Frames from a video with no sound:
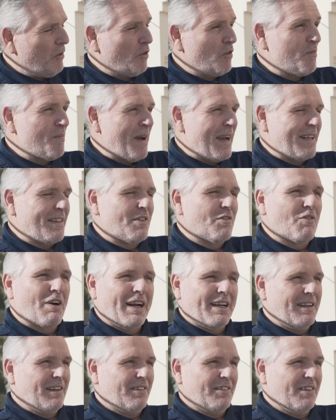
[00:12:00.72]
know, we've made the
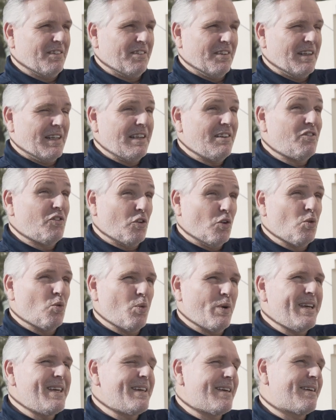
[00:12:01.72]
right decision. He's too
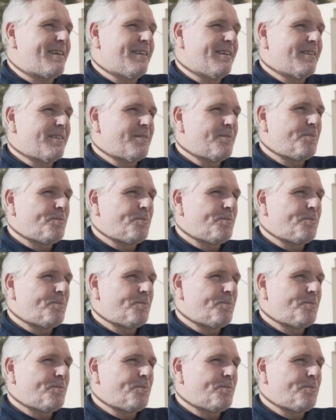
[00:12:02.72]
weak.